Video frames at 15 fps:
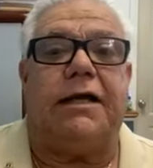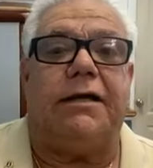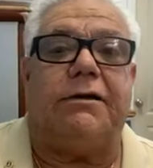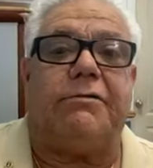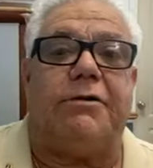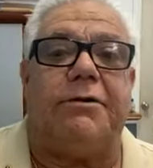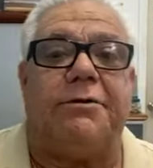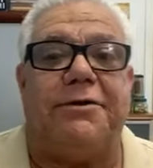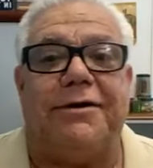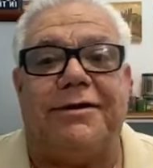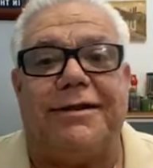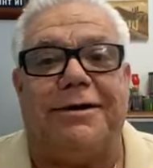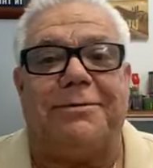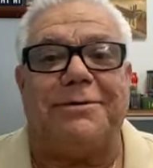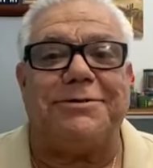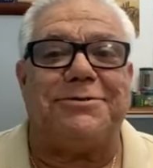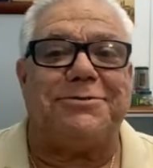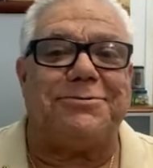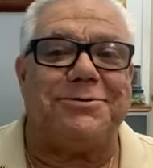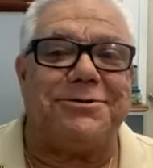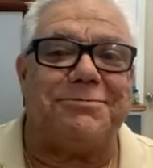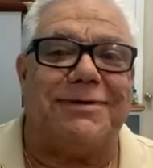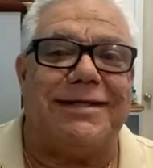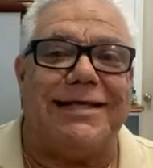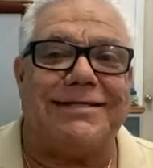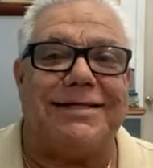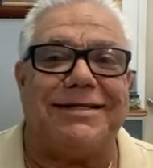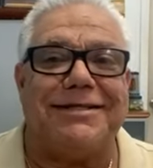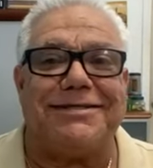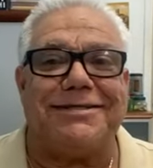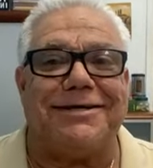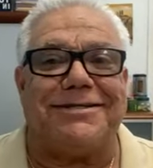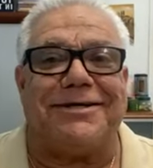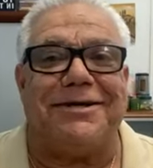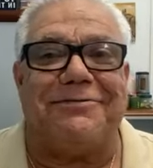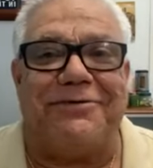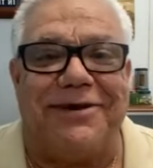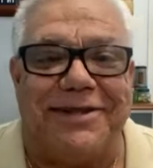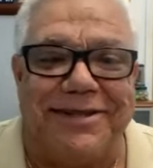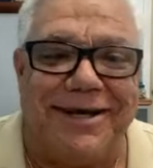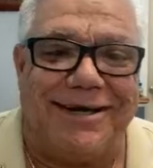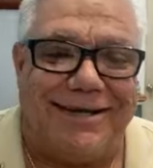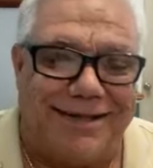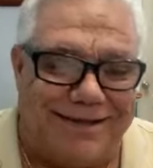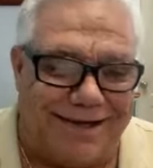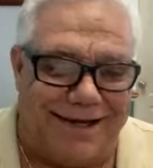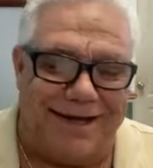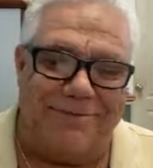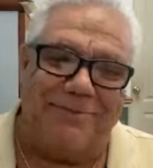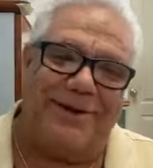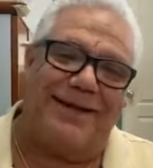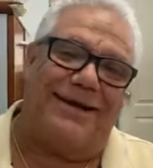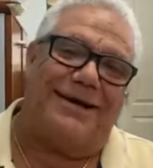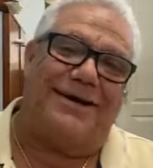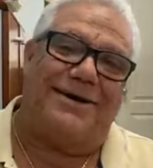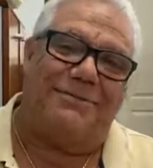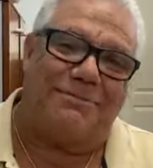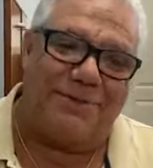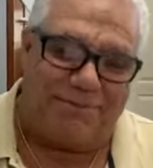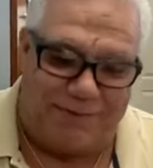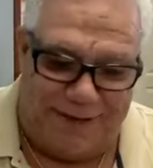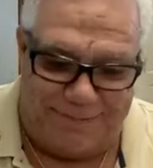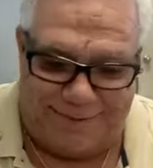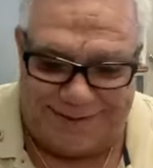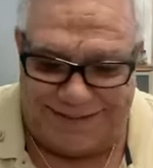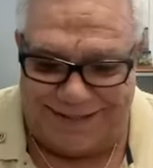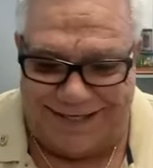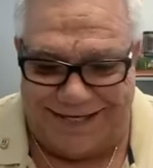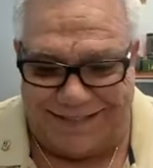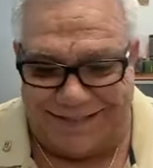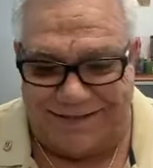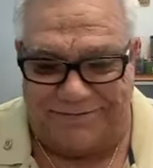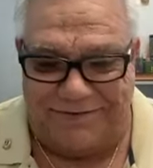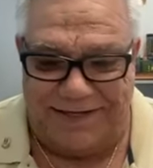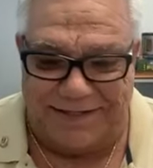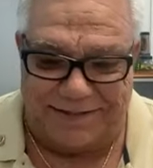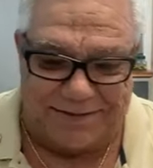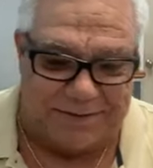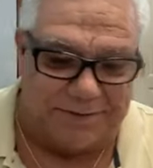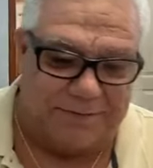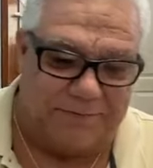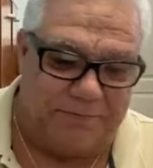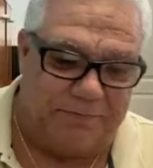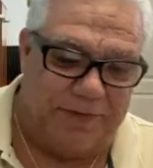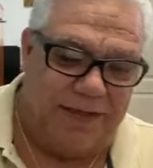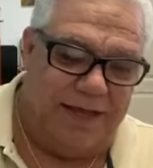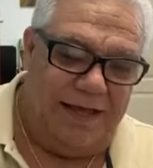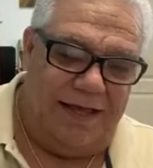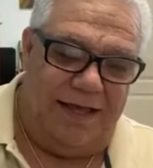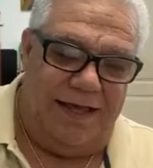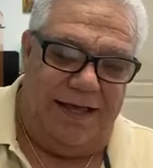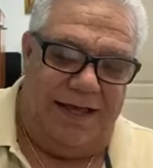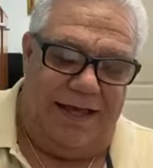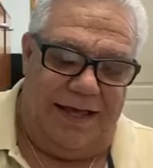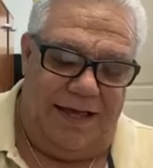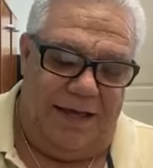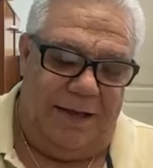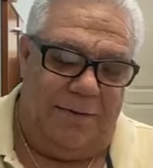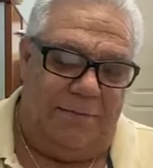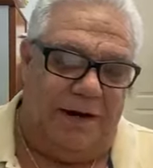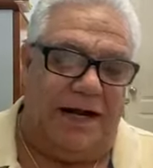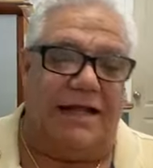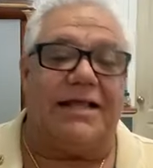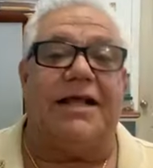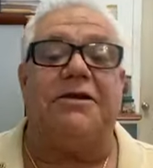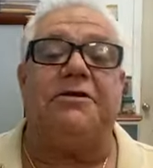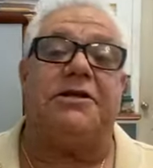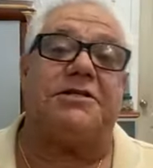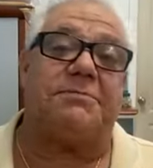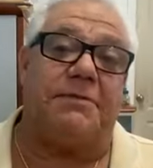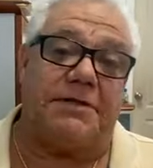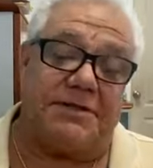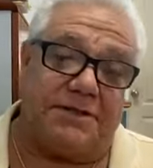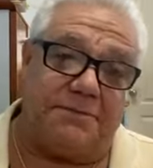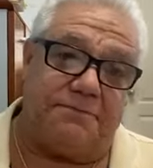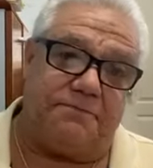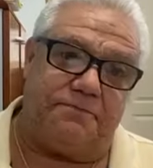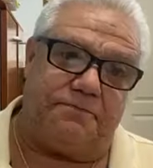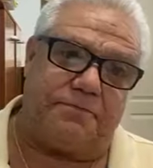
I agree with you on that one, Shoes, but that's a discussion for another time with um, the payments on SSB and so. But I'll tell you this much.